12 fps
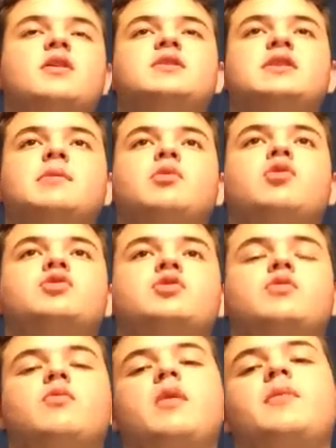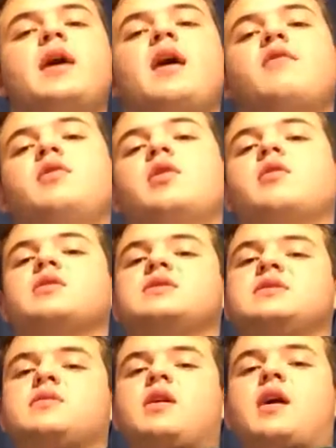similar to what we have here in
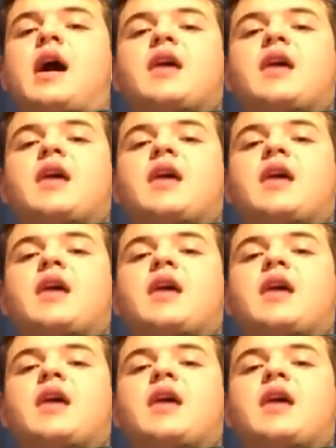the